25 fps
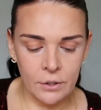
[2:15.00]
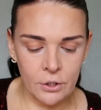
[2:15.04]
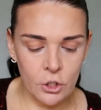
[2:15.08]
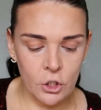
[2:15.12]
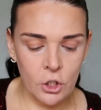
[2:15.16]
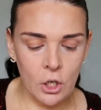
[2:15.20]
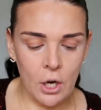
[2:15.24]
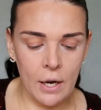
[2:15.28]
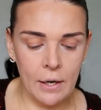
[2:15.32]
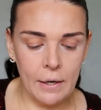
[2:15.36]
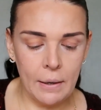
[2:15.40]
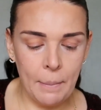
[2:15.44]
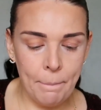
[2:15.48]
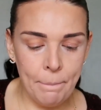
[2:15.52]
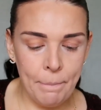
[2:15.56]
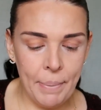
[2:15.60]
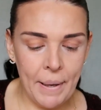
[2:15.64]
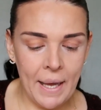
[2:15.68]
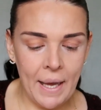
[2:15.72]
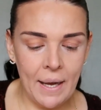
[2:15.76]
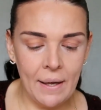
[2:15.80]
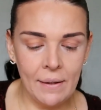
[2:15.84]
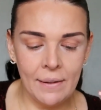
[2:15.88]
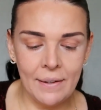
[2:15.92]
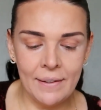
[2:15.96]
shadow
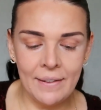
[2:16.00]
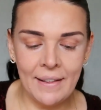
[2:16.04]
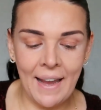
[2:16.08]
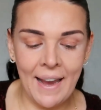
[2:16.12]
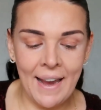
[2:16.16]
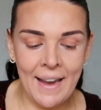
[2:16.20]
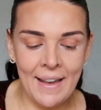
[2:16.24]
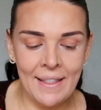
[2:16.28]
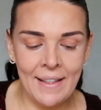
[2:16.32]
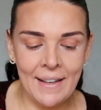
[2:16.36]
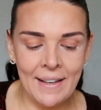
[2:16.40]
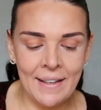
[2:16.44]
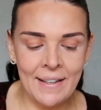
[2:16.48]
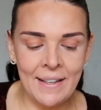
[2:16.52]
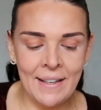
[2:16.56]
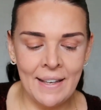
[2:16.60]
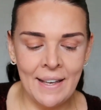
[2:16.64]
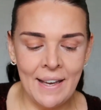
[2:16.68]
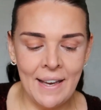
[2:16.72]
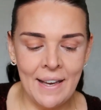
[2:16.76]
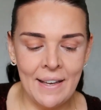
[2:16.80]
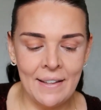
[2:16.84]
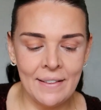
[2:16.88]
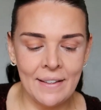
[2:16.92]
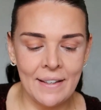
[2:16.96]
palette, and
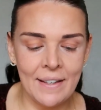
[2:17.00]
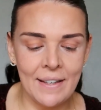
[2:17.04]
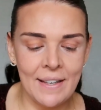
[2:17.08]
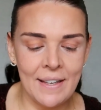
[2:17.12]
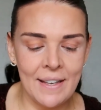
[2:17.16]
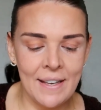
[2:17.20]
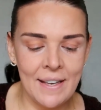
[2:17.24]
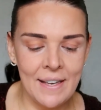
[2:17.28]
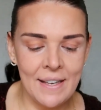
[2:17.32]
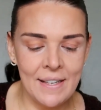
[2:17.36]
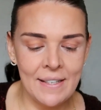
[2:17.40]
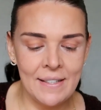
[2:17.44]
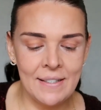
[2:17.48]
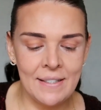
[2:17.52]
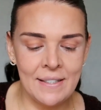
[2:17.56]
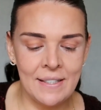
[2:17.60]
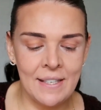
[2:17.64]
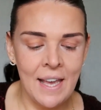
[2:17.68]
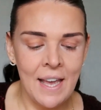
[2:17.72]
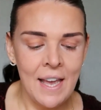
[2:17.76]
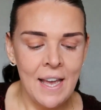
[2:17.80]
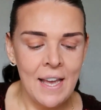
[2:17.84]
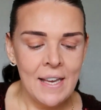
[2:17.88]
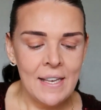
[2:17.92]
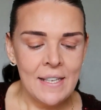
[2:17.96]
again it's
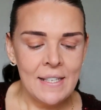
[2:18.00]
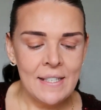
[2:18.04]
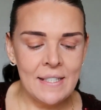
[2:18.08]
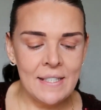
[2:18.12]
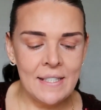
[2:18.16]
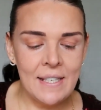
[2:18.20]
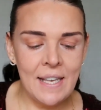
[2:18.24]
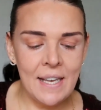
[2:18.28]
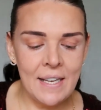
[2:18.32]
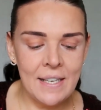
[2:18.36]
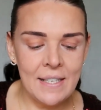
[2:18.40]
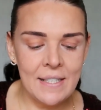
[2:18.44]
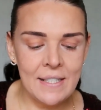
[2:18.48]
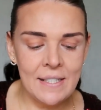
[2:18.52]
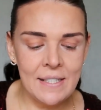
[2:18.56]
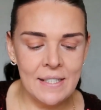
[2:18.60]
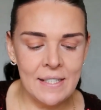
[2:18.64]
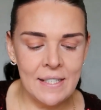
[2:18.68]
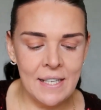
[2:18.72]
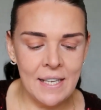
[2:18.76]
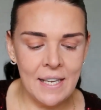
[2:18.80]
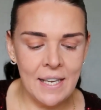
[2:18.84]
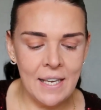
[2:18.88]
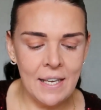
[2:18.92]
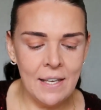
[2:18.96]

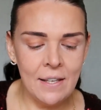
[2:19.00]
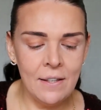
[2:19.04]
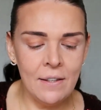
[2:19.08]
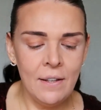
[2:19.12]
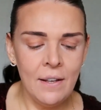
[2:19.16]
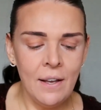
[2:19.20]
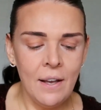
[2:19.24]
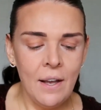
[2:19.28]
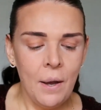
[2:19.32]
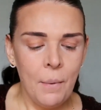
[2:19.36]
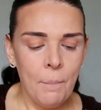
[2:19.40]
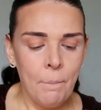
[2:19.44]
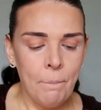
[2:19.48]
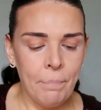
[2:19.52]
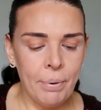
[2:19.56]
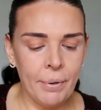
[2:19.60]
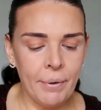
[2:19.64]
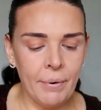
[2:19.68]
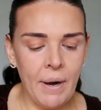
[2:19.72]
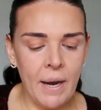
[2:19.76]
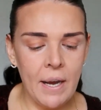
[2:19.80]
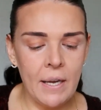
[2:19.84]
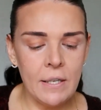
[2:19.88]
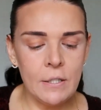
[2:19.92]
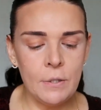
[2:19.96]
16
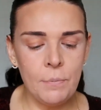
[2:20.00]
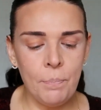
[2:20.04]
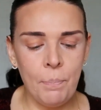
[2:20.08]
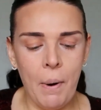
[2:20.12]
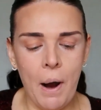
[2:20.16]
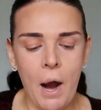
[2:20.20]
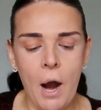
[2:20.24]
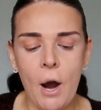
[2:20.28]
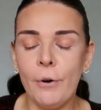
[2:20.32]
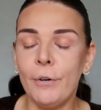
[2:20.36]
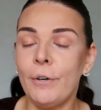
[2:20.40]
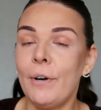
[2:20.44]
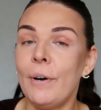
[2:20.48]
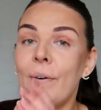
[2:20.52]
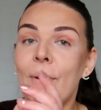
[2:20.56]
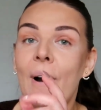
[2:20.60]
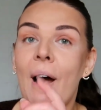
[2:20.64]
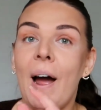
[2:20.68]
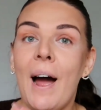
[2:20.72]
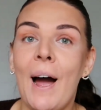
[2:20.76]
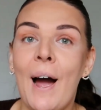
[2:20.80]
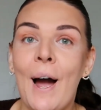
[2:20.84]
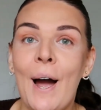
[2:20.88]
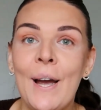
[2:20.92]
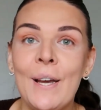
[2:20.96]
pressed powder
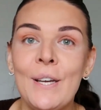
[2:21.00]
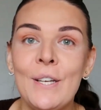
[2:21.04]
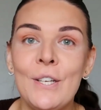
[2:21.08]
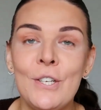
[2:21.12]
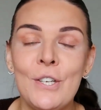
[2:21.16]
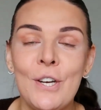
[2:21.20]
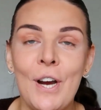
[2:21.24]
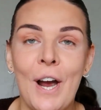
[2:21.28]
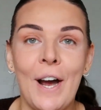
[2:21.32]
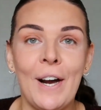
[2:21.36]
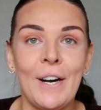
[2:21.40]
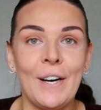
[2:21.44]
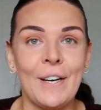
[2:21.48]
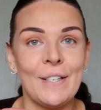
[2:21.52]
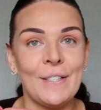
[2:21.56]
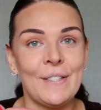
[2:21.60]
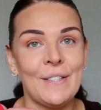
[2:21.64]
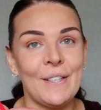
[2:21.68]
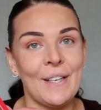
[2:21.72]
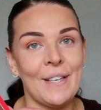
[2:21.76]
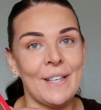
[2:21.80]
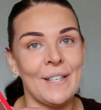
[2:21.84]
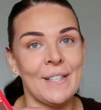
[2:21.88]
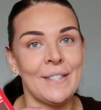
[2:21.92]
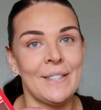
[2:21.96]
eyeshadows.
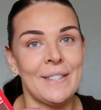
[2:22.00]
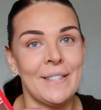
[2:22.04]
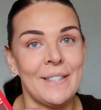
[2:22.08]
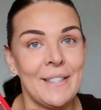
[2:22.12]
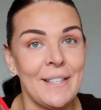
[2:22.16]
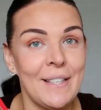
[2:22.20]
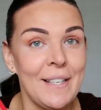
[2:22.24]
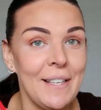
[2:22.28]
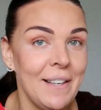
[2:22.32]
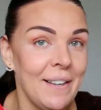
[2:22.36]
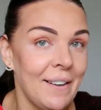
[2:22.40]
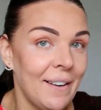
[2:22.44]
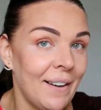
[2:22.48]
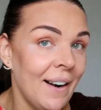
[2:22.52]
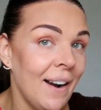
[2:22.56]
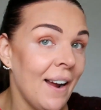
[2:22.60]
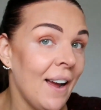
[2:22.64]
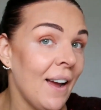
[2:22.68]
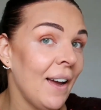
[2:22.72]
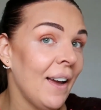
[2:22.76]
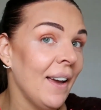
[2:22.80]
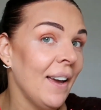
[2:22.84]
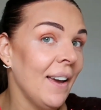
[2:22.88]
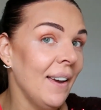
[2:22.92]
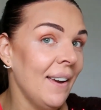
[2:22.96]
It's here
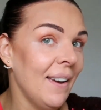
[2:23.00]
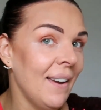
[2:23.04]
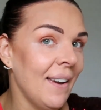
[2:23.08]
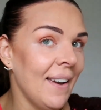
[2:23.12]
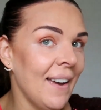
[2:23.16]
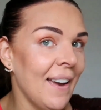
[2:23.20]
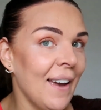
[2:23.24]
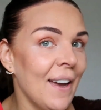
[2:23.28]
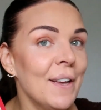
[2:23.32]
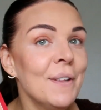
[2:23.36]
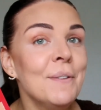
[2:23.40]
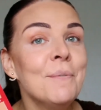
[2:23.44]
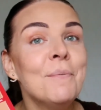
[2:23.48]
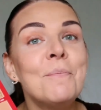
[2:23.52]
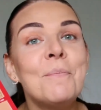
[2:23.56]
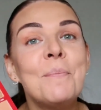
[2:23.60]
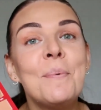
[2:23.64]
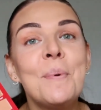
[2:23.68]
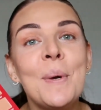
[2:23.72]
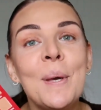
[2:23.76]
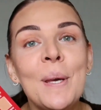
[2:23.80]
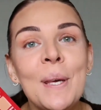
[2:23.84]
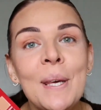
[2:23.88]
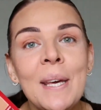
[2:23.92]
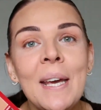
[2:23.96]
and
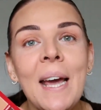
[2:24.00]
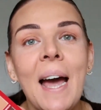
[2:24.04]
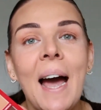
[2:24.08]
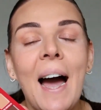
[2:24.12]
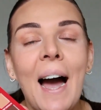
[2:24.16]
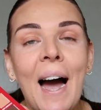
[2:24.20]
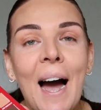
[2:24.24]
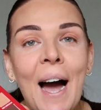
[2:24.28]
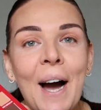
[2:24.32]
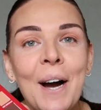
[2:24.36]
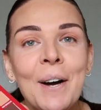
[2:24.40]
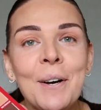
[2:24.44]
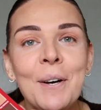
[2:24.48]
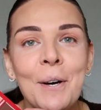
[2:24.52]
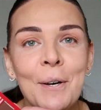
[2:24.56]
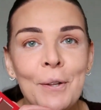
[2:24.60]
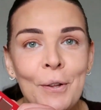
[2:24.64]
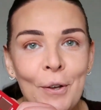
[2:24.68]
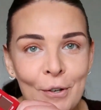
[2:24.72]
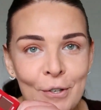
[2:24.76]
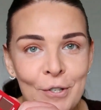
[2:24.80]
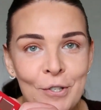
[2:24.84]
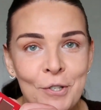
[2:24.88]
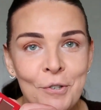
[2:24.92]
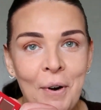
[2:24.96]
we are
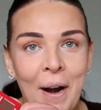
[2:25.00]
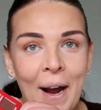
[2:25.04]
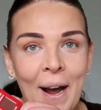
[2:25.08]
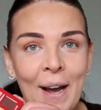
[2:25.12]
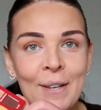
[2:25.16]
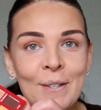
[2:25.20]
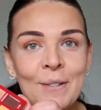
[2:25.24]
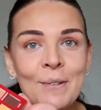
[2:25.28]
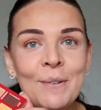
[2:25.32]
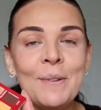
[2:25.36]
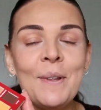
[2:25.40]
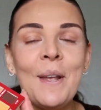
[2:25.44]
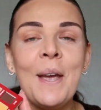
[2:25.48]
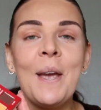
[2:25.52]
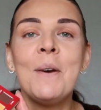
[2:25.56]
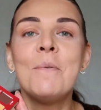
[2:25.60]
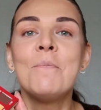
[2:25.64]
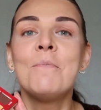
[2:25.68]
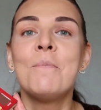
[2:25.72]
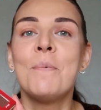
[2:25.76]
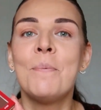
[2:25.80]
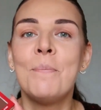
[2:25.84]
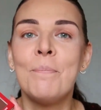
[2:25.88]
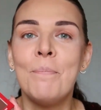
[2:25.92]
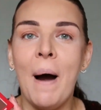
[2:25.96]
gonna try
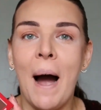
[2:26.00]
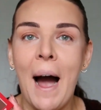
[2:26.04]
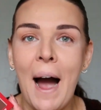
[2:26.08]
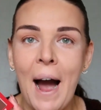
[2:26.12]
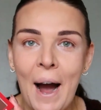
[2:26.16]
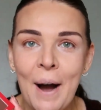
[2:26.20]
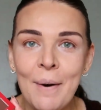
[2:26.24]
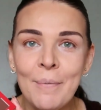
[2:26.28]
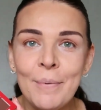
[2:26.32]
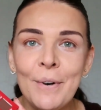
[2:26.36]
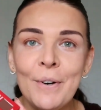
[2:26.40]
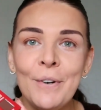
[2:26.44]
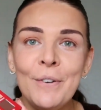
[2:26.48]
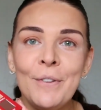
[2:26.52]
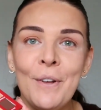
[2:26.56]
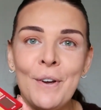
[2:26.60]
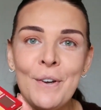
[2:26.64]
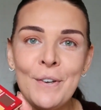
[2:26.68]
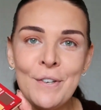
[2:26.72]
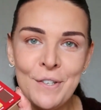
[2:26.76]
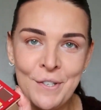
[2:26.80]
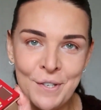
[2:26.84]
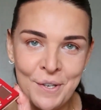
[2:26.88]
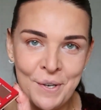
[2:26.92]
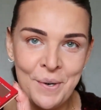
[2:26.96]
today. I'm gonna
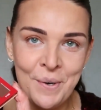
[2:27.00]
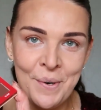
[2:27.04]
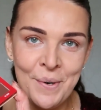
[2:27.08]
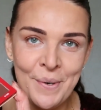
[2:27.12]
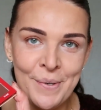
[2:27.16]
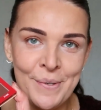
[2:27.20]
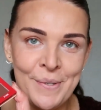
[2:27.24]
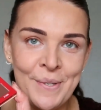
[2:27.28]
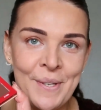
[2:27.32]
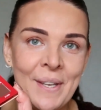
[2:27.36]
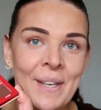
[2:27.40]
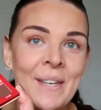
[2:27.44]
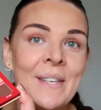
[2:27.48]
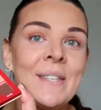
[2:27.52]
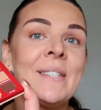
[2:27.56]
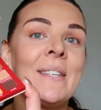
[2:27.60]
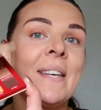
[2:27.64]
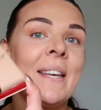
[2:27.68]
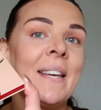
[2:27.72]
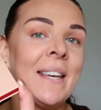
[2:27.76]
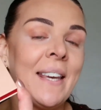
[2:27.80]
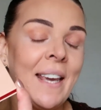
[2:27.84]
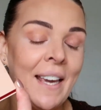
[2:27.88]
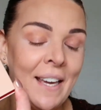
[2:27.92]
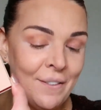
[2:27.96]
use this
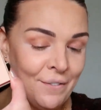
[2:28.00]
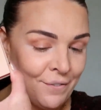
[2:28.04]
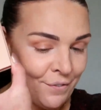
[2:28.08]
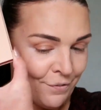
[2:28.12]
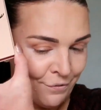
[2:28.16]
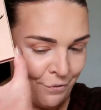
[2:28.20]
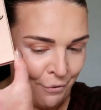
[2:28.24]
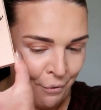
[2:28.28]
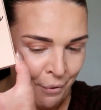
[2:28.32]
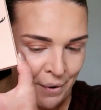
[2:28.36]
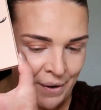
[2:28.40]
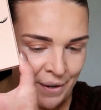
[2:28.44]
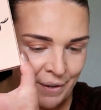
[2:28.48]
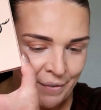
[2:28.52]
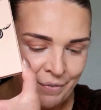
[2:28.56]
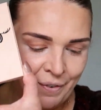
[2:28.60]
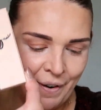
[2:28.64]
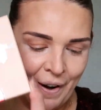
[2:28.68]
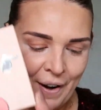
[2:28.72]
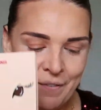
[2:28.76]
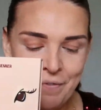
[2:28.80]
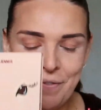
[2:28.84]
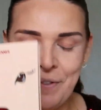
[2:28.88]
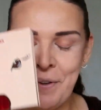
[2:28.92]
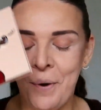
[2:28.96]
again,
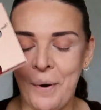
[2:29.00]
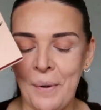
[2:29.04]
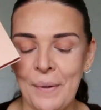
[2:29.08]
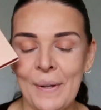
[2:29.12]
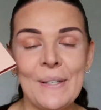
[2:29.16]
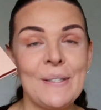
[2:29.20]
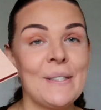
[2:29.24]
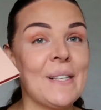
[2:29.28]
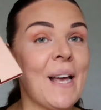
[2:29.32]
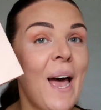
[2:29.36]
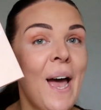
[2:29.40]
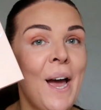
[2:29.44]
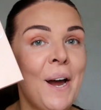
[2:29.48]
$45,